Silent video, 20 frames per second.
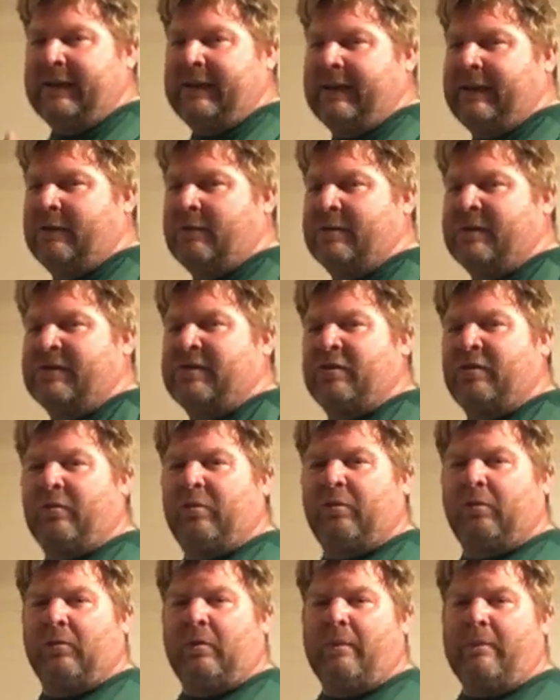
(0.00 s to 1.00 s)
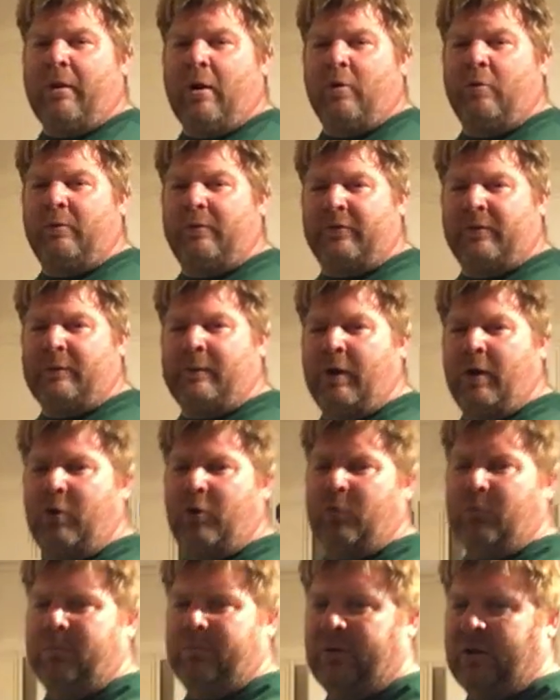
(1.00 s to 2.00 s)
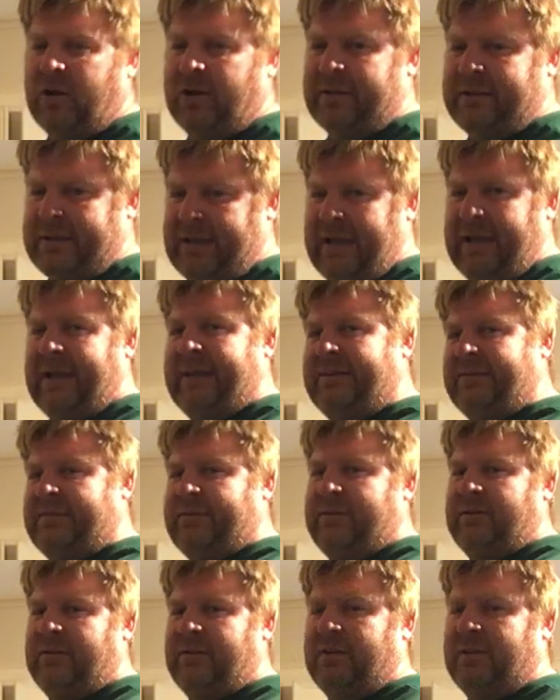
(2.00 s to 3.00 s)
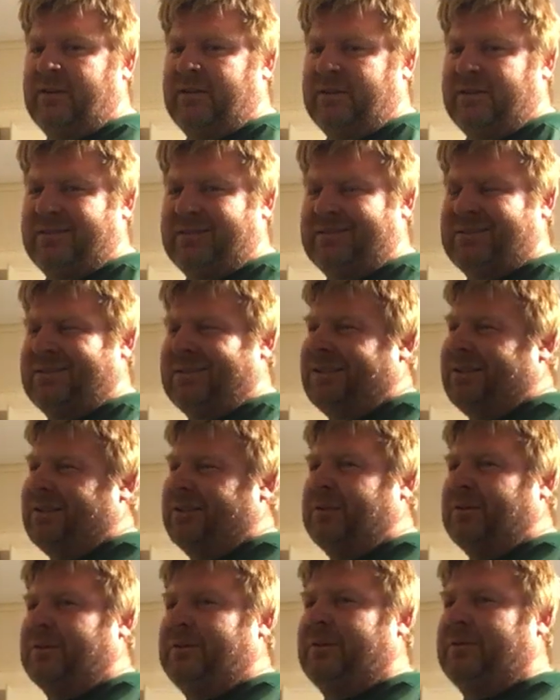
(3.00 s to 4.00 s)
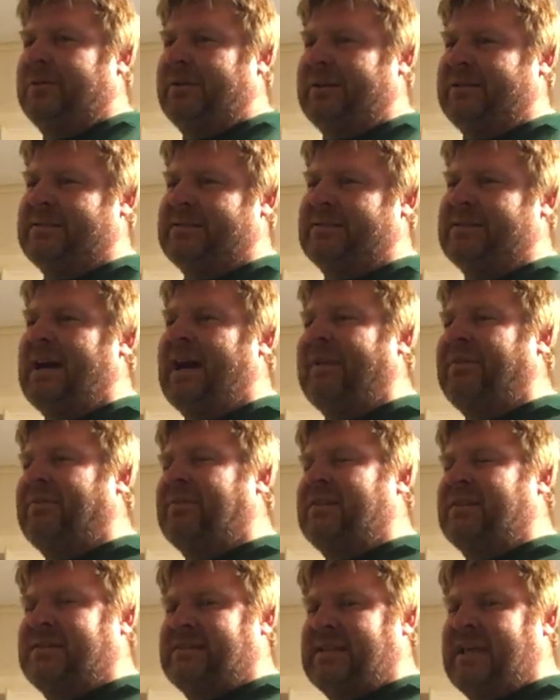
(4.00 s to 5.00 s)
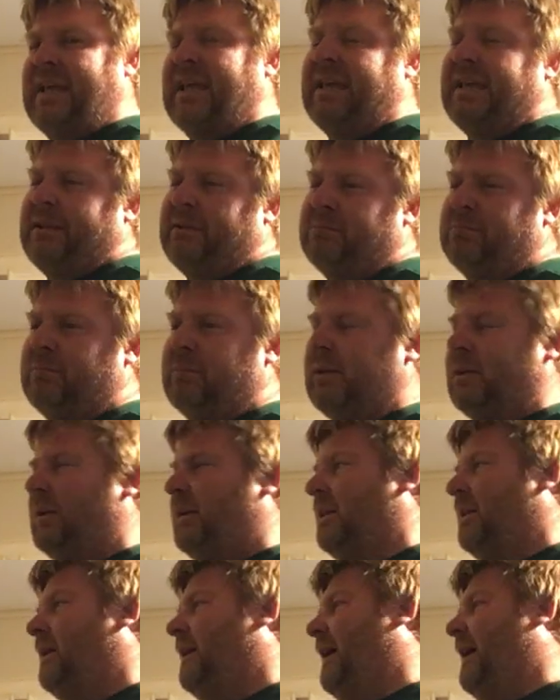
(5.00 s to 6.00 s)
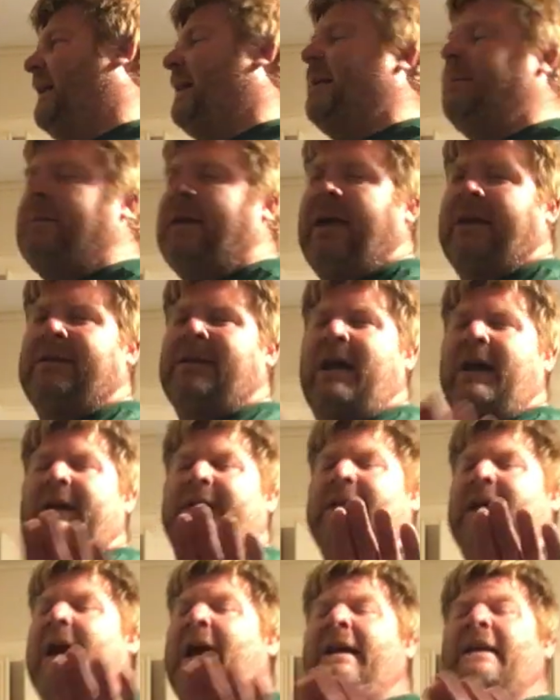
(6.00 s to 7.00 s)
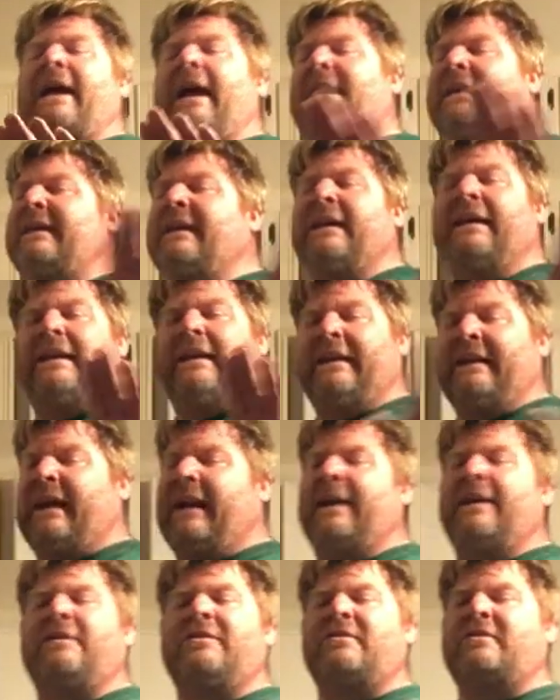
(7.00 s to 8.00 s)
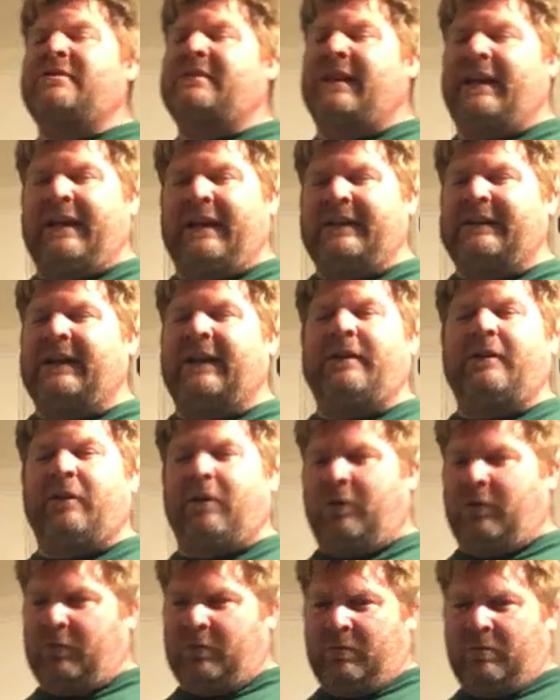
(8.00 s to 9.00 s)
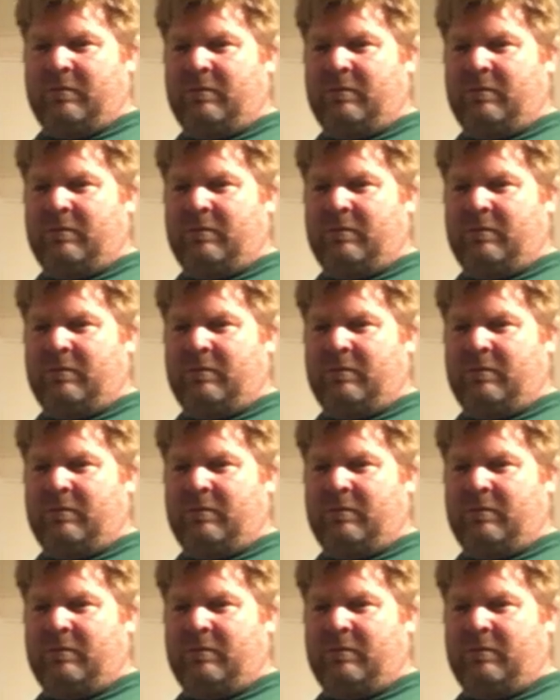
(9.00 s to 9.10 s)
it was a remote from home broadcast. So it's not the same. And I'm not knocking, I get it, I understand, I know.